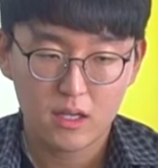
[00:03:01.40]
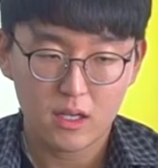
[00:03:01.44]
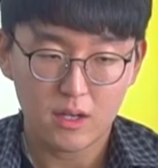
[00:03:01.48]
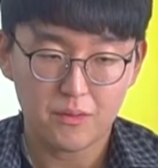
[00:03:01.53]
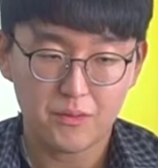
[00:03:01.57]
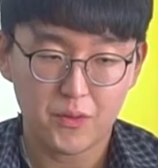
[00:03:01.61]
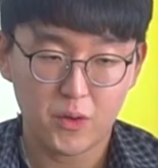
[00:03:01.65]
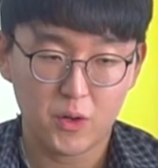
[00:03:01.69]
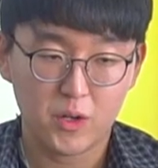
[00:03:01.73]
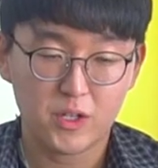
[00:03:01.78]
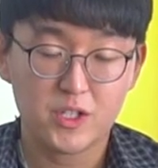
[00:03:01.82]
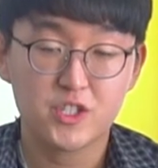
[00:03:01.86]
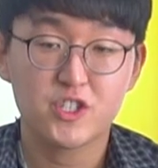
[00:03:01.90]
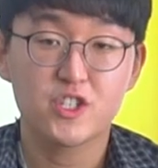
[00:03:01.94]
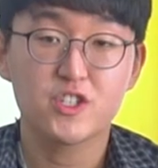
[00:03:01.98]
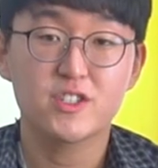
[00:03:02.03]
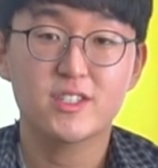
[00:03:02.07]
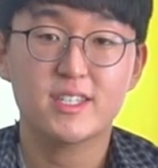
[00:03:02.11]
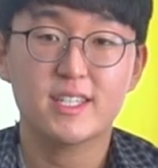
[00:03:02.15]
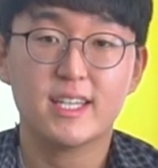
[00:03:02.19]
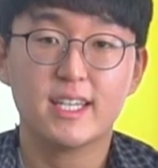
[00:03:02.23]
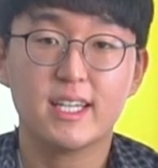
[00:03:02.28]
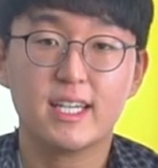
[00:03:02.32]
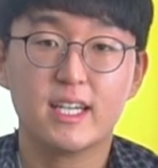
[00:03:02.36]
And for
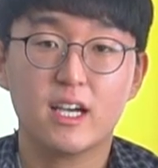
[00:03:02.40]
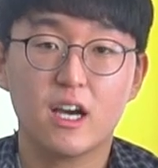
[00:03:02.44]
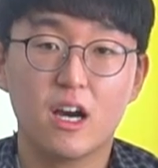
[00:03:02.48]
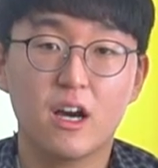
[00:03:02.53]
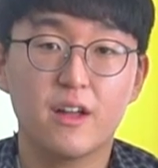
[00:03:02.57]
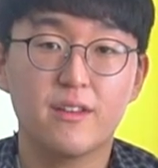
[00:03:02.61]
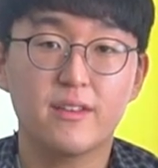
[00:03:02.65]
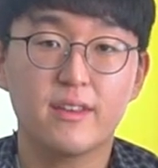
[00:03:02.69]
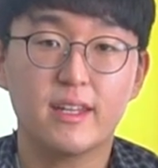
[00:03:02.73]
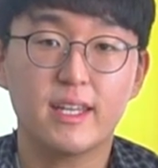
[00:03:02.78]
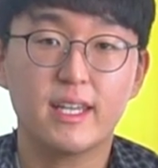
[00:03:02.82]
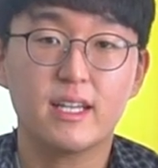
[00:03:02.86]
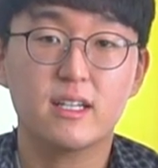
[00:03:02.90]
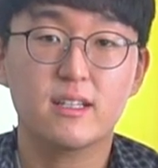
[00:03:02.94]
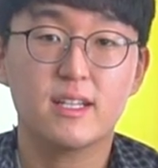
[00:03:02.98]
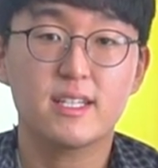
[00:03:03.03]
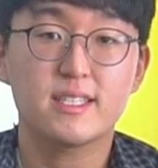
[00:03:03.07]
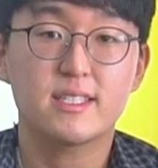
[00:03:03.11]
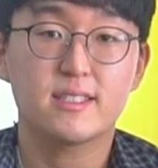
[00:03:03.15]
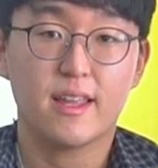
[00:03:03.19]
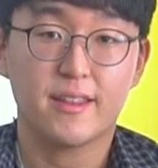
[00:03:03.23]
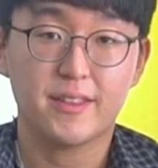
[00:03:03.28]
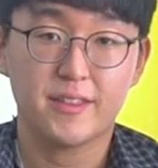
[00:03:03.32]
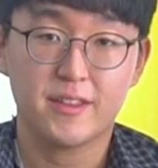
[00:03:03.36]
choosing an
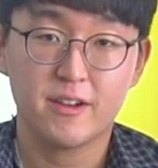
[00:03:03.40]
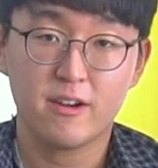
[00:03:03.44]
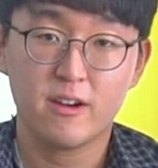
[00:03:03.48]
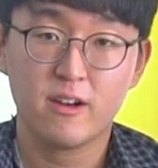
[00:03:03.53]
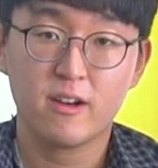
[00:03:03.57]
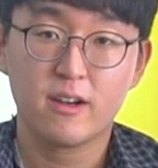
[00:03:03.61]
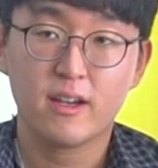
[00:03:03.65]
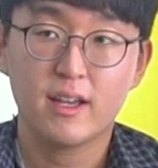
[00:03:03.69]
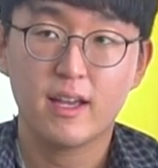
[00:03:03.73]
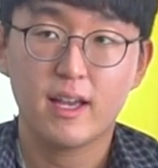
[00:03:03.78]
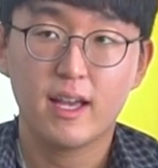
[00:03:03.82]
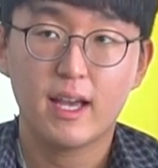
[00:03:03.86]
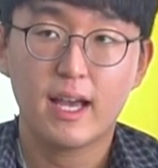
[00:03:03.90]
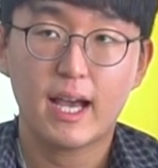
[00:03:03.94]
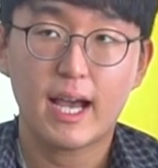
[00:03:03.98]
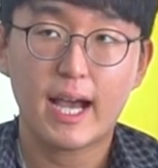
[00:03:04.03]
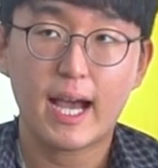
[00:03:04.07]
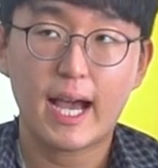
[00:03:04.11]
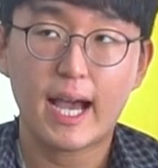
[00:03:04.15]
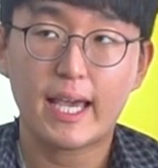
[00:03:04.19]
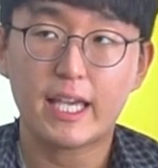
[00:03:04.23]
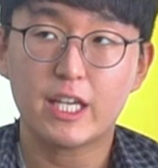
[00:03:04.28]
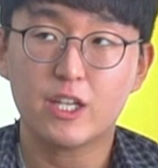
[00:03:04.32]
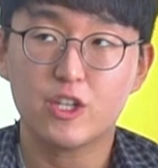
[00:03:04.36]
English center,
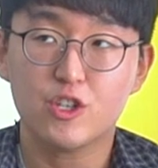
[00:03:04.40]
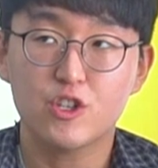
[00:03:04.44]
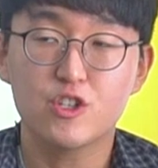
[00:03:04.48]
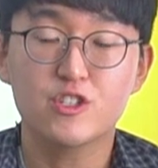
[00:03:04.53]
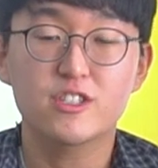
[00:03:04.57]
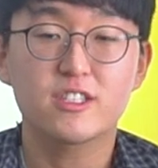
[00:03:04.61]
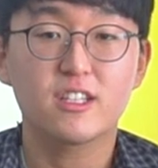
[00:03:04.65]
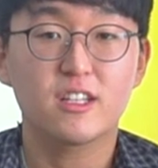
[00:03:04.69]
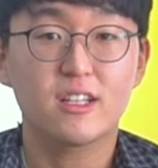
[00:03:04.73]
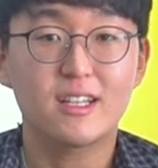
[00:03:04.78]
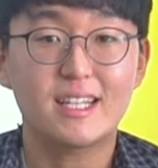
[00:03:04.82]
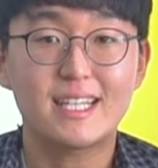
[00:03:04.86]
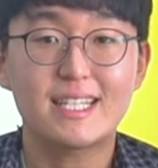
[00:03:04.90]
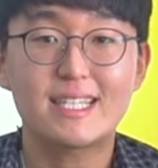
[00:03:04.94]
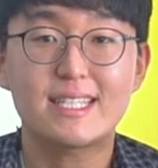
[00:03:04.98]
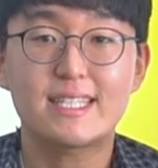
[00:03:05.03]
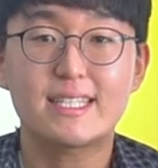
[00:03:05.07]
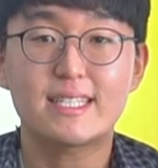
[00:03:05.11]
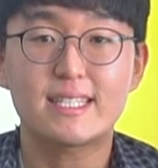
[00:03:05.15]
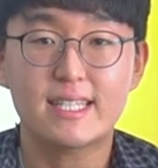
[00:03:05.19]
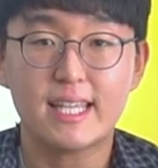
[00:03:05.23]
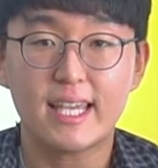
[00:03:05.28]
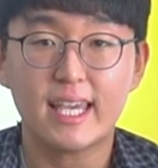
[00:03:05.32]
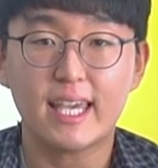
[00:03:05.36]
I usually
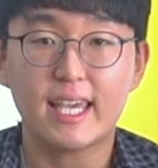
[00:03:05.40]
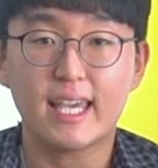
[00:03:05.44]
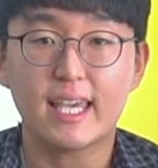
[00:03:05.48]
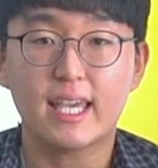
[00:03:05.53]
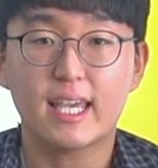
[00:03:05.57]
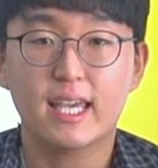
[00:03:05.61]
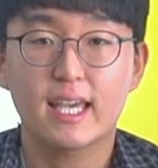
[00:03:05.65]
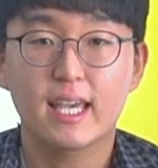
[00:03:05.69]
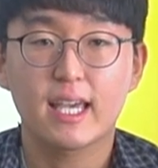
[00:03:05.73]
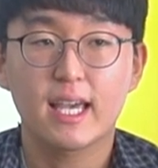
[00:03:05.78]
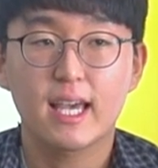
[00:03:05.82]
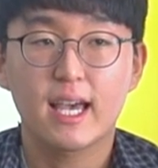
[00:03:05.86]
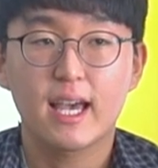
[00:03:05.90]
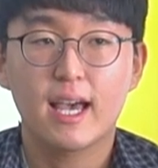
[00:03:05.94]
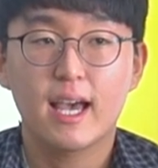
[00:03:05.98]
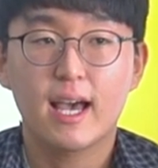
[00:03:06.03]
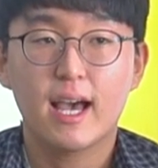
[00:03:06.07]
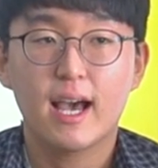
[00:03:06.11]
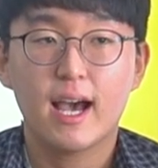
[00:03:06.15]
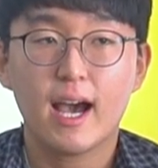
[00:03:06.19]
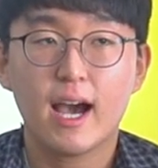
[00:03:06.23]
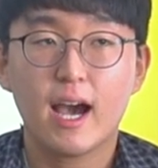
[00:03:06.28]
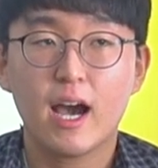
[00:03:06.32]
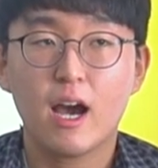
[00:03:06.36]
see
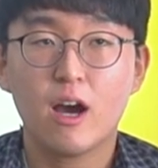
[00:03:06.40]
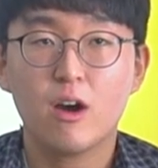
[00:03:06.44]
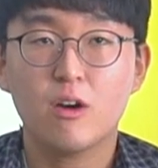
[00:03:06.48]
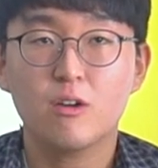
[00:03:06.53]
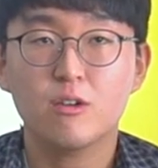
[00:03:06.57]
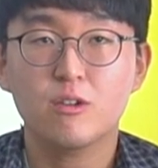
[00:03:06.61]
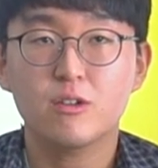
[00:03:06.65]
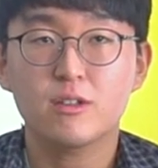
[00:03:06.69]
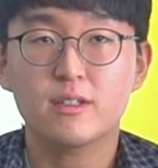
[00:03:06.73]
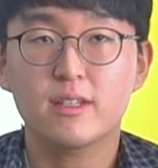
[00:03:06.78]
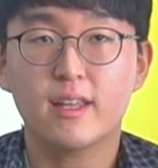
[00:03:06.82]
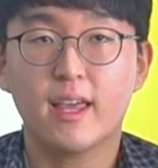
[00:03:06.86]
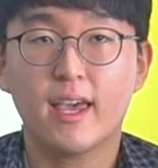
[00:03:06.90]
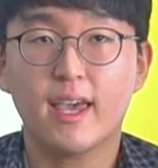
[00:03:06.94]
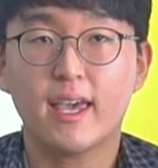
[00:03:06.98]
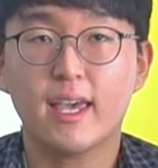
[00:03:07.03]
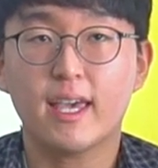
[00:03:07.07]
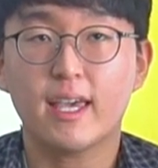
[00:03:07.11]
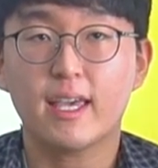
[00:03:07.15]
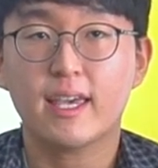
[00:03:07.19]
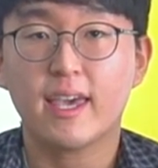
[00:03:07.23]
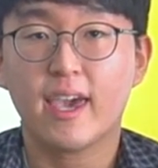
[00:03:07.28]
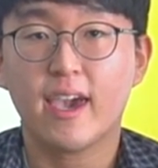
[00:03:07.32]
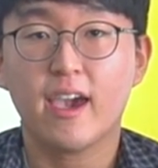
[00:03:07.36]
how
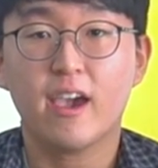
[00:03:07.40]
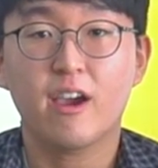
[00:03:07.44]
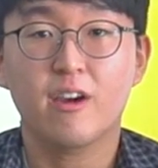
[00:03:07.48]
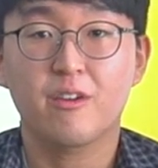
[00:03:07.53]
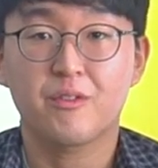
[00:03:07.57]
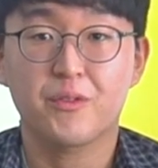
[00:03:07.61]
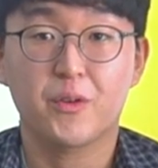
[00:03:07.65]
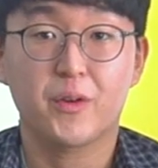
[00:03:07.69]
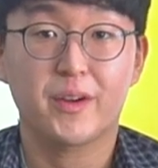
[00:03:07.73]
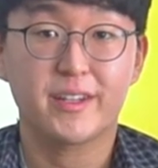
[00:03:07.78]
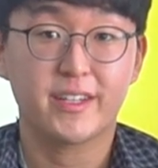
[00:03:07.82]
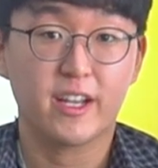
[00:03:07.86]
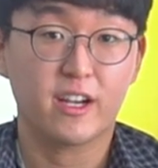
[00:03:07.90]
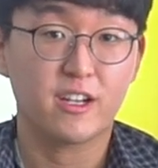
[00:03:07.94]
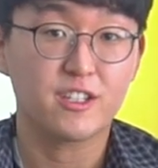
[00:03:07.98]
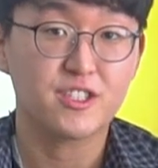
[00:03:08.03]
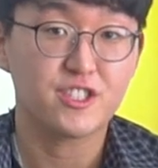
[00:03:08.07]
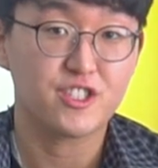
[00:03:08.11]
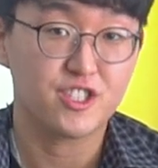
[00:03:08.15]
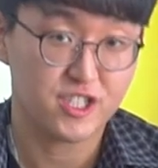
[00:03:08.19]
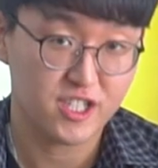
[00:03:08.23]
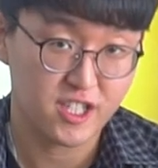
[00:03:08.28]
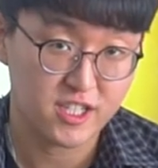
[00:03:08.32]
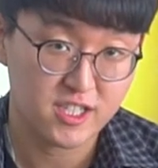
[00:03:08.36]
they care for their
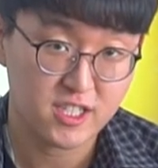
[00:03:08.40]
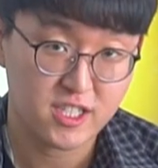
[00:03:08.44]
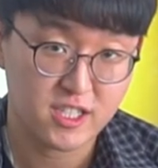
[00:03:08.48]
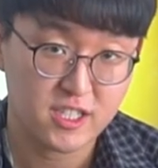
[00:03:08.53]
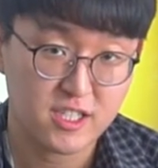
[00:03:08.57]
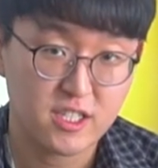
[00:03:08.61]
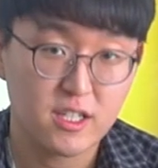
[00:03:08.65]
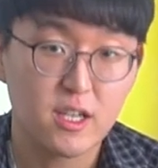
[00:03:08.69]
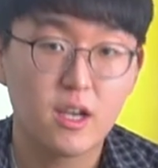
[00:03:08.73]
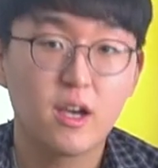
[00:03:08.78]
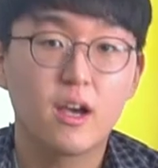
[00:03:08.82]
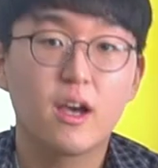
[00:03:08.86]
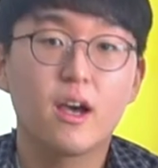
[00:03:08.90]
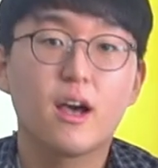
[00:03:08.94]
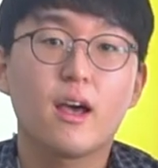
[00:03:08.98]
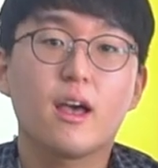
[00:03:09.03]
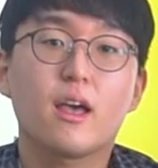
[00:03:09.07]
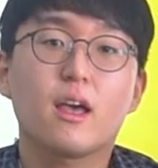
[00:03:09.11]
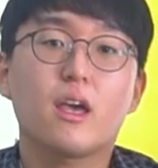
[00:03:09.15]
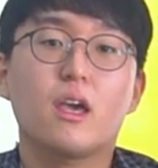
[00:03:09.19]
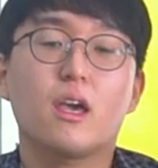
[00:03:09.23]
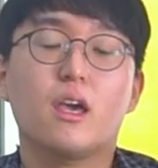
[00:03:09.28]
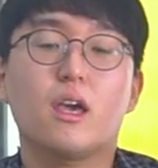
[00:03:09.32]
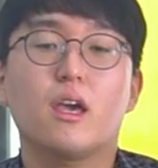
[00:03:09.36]
students
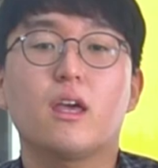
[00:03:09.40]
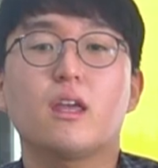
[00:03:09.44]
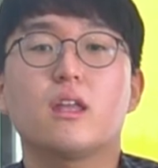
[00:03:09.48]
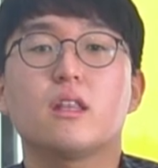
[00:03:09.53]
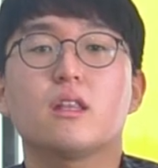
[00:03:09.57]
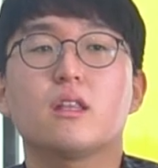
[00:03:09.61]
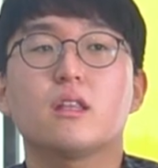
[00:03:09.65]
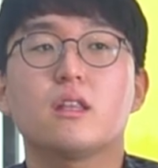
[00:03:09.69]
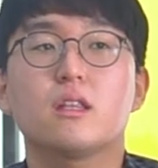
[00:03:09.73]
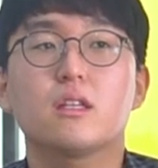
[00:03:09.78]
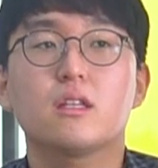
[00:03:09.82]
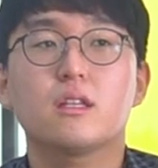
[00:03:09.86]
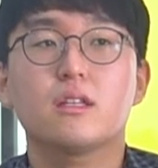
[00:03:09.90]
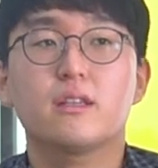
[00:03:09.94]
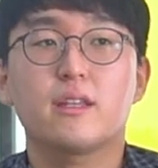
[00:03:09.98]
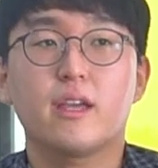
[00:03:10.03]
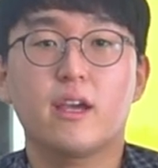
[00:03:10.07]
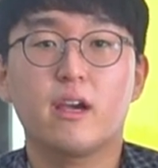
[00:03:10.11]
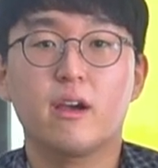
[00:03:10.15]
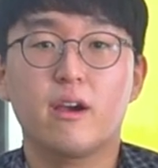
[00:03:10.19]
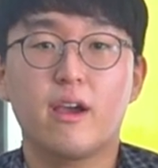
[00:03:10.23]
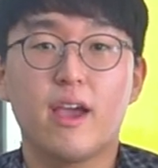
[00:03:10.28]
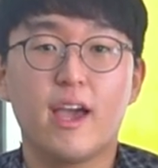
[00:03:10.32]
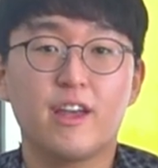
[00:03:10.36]
and
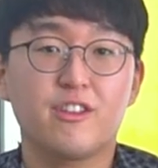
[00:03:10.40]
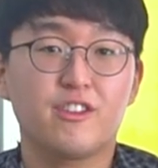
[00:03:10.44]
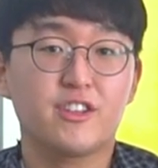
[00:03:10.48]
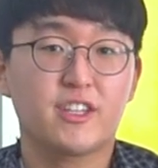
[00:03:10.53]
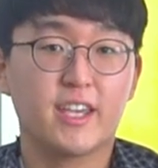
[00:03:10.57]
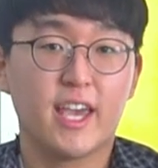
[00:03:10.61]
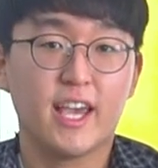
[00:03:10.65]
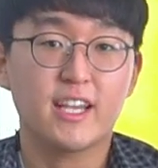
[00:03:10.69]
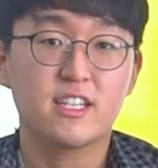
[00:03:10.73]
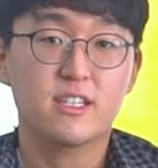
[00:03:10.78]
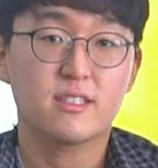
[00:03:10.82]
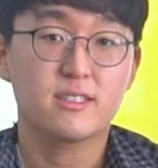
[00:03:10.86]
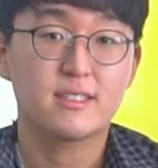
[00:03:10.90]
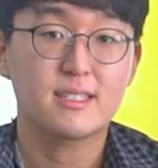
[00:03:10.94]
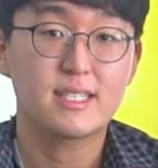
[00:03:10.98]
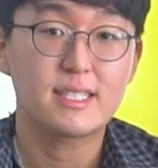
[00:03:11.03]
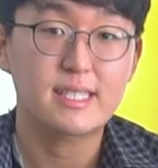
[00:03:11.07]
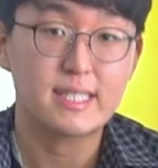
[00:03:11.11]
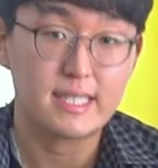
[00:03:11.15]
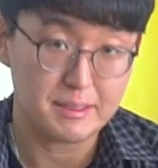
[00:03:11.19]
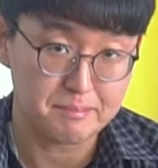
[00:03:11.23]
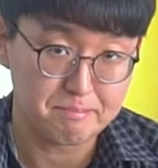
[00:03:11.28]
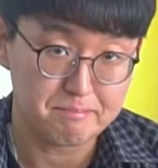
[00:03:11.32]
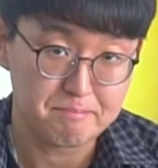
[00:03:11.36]
their education
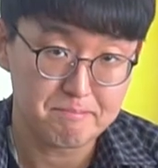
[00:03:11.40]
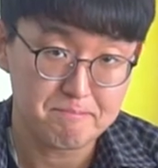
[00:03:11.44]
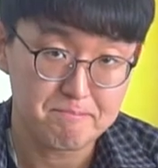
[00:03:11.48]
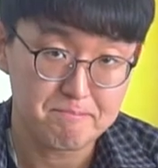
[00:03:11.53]
system.